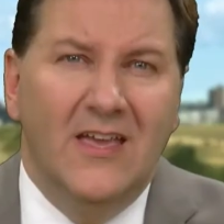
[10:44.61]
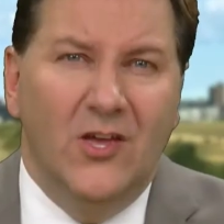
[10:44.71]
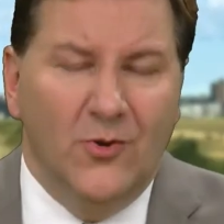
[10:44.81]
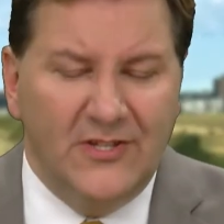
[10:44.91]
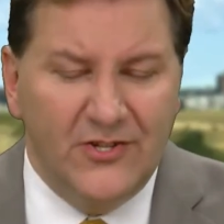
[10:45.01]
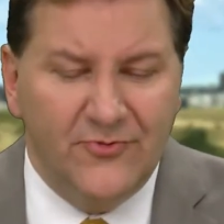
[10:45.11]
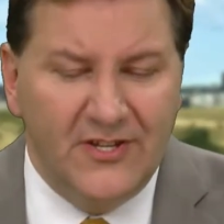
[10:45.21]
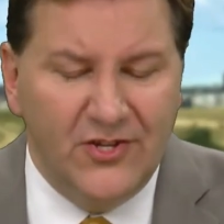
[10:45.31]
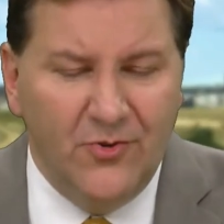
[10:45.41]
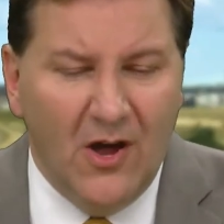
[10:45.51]
You know, it's
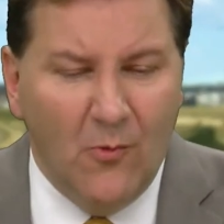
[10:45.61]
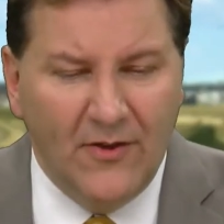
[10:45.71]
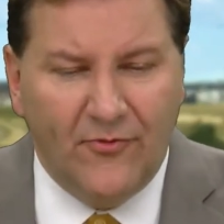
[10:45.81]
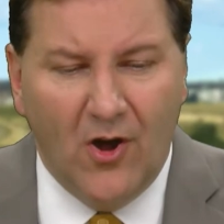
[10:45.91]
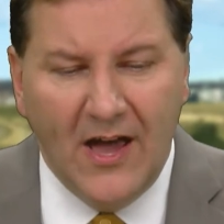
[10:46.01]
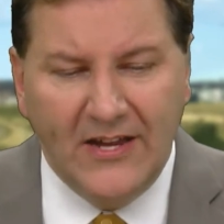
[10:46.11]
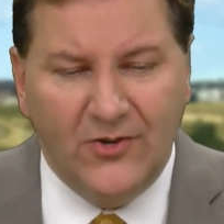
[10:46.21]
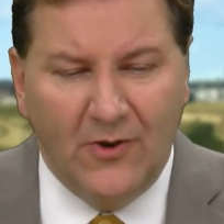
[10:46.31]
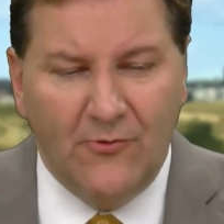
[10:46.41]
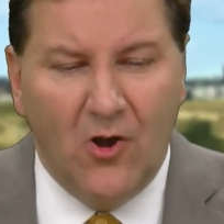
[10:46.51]
interesting, too. I went for a hike to
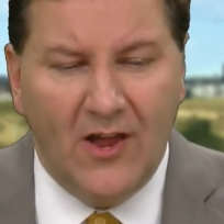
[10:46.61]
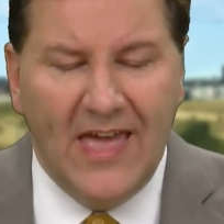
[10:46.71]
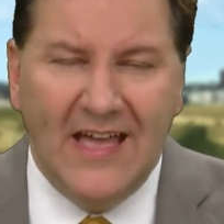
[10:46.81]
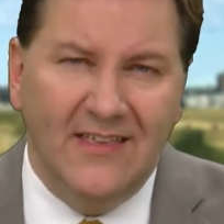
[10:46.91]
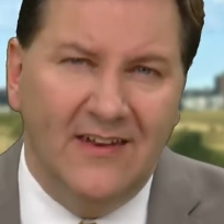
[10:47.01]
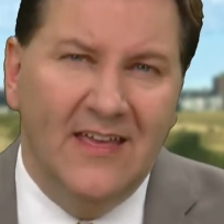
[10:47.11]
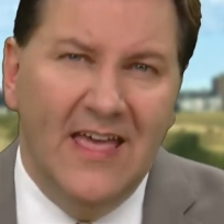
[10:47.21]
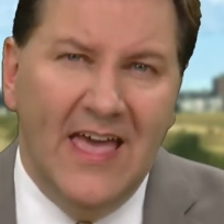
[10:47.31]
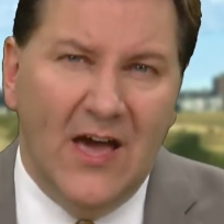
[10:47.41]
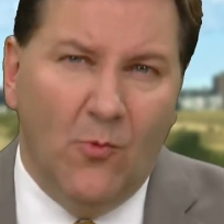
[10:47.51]
Red Rock Canyon
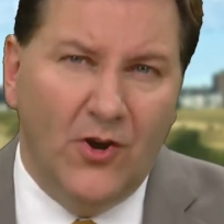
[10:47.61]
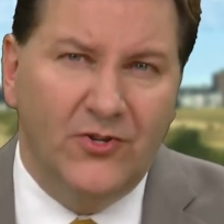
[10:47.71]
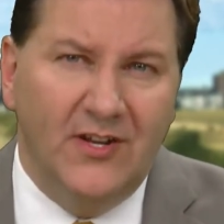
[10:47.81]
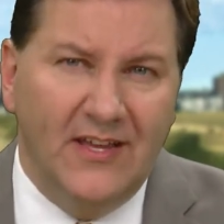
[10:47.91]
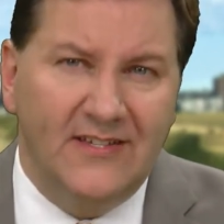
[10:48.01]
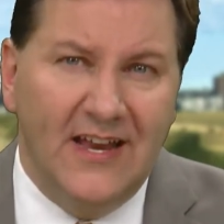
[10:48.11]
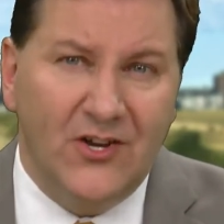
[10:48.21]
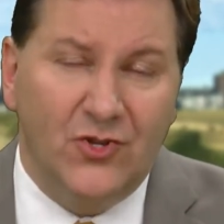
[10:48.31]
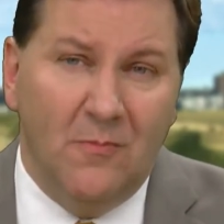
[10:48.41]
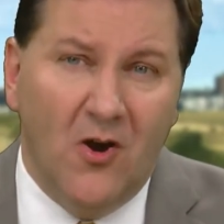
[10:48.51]
at Waterton Lakes
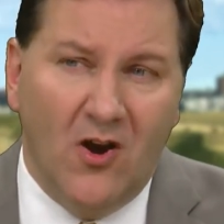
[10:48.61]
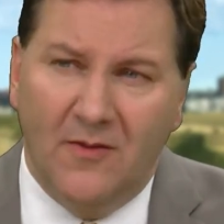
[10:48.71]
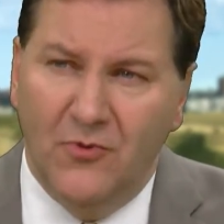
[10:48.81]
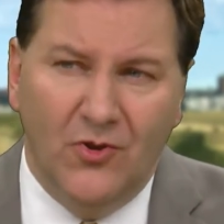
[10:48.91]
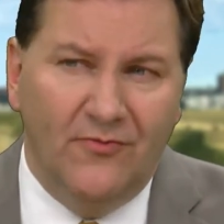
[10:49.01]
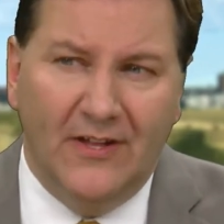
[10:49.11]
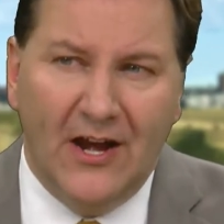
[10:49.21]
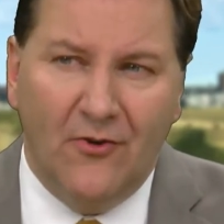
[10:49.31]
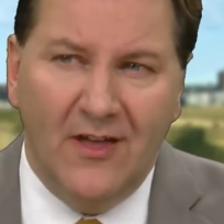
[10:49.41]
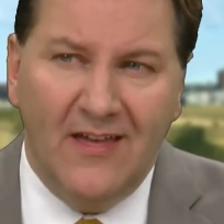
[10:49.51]
National Park, beautiful
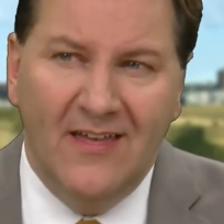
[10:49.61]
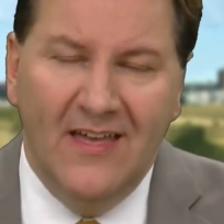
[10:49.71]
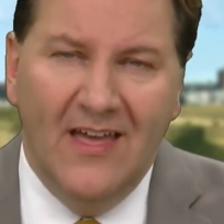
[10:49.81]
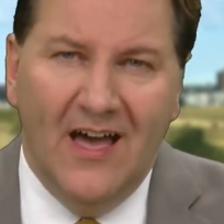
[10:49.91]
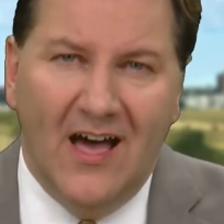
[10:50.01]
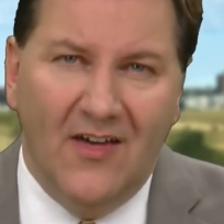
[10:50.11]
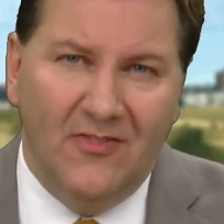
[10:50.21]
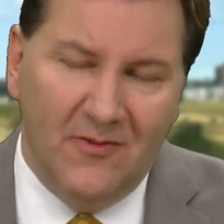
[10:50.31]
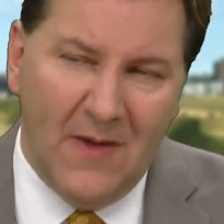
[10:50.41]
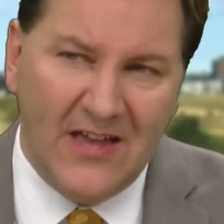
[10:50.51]
area,
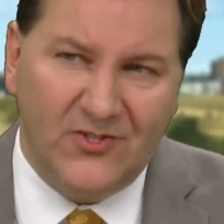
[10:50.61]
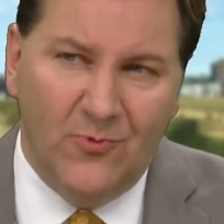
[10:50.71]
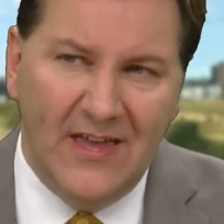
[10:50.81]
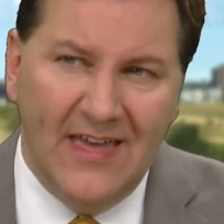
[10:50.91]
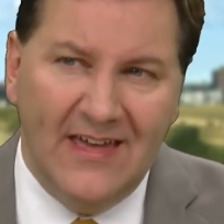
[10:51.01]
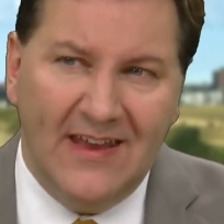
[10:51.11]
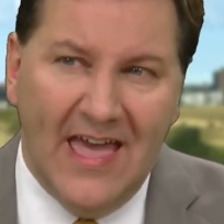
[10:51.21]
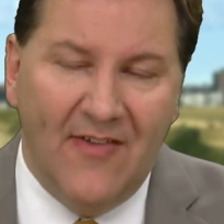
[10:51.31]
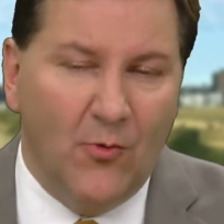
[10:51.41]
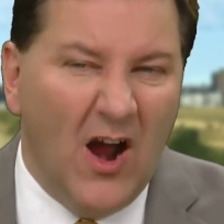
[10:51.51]
the past weekend,
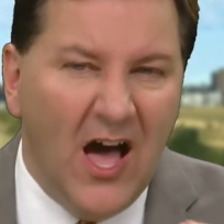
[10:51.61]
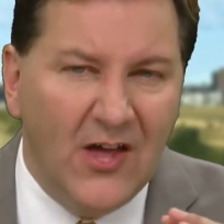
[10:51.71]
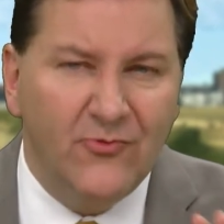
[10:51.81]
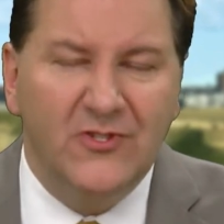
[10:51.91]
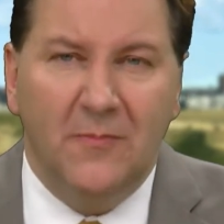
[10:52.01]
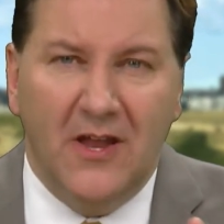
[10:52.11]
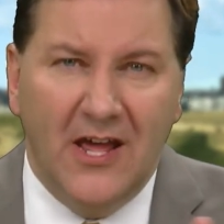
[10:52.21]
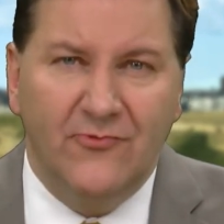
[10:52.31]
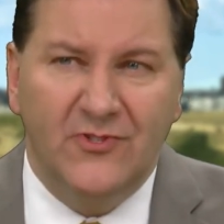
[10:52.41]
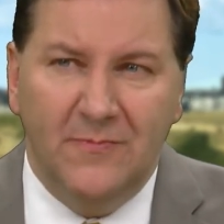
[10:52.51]
and there were hundreds upon
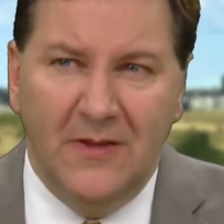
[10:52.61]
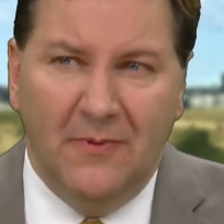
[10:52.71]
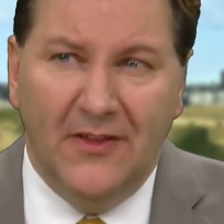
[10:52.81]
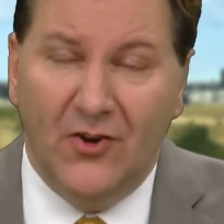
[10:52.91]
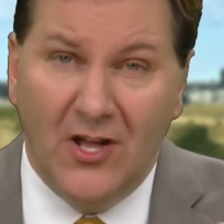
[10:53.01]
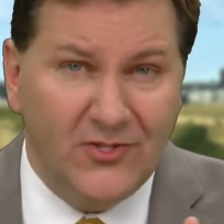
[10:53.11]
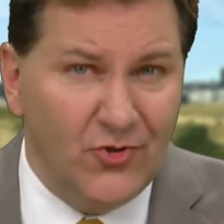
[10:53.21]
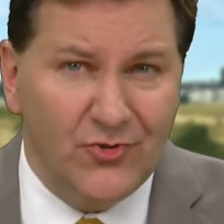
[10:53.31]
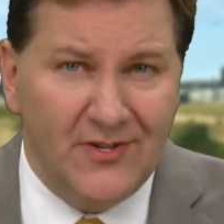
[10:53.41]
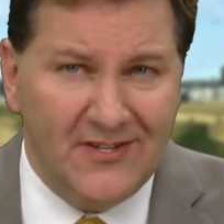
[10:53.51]
hundreds of people there, not
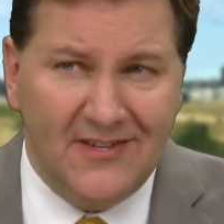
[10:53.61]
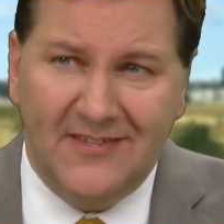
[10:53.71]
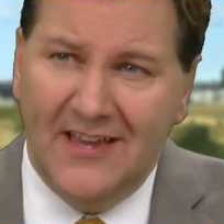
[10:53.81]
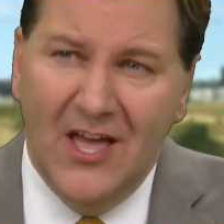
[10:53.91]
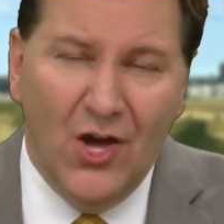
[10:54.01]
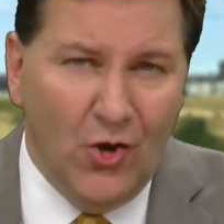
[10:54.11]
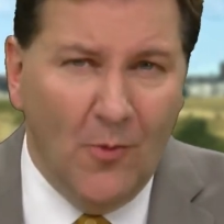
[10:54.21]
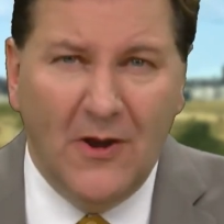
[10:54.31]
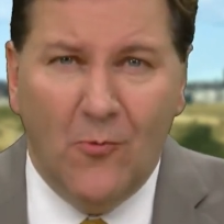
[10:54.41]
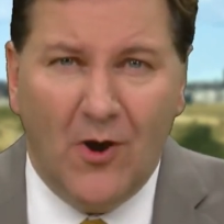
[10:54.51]
social distancing,
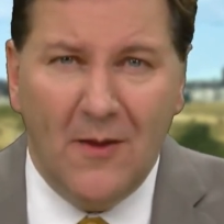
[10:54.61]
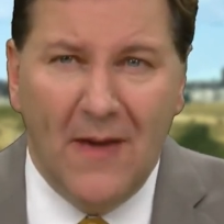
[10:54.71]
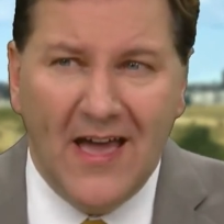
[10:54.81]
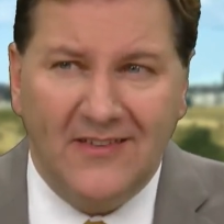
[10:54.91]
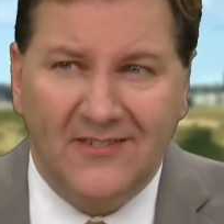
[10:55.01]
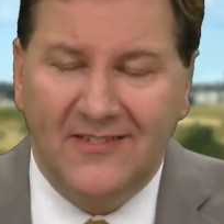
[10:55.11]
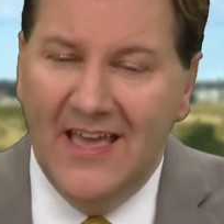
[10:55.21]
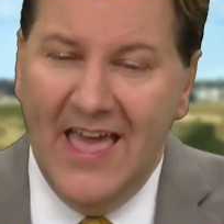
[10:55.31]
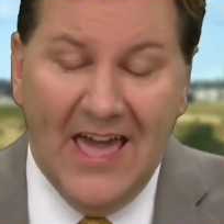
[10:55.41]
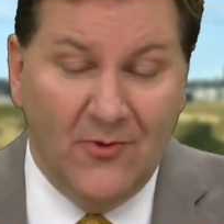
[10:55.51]
nobody wearing masks,
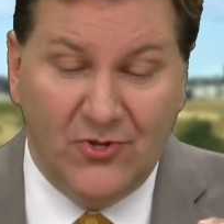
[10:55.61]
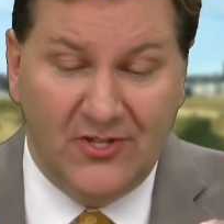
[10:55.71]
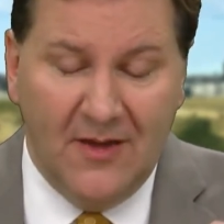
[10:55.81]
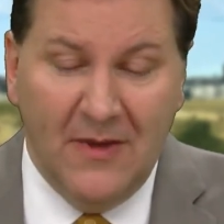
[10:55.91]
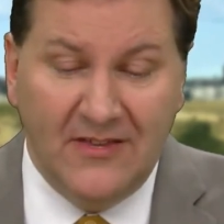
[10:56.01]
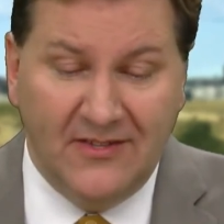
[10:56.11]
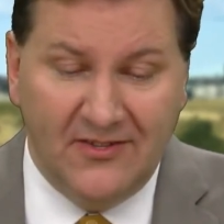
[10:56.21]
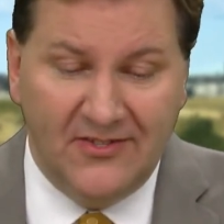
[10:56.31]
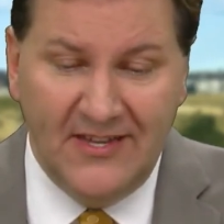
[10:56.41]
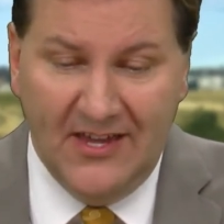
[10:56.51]
and it was just amazing to
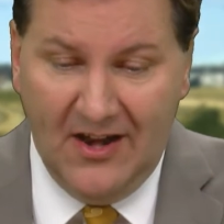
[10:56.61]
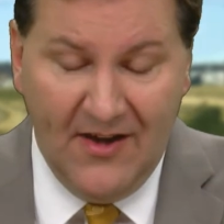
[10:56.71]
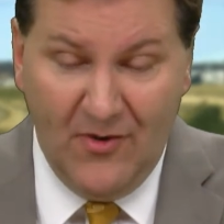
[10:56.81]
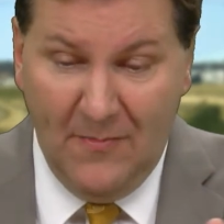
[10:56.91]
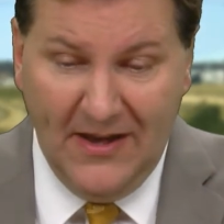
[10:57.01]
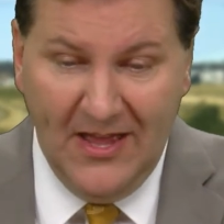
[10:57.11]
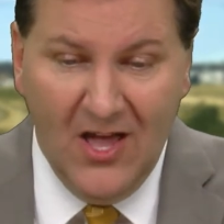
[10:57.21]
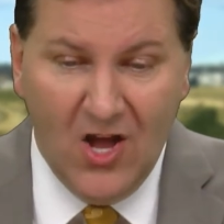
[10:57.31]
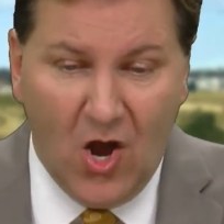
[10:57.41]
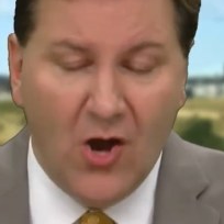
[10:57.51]
see. You know, everybody
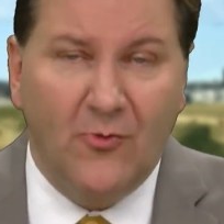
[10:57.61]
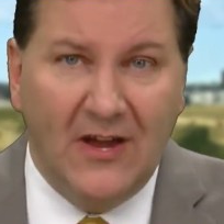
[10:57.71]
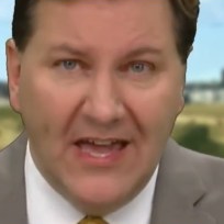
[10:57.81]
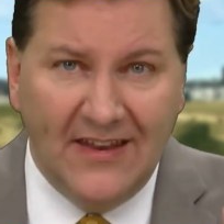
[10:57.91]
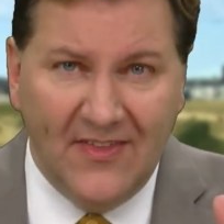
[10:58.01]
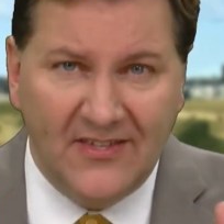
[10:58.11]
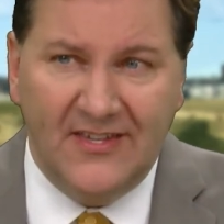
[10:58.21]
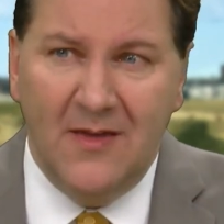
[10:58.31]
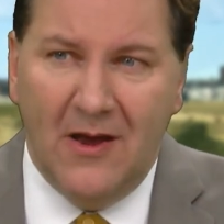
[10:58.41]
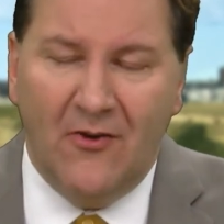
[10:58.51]
congregated in that
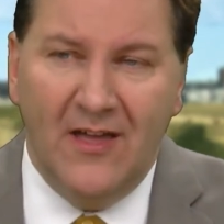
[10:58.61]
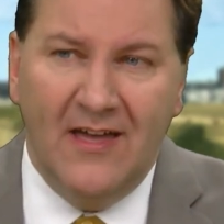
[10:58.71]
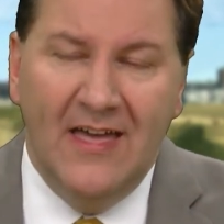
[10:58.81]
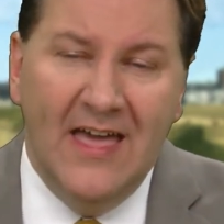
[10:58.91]
same area.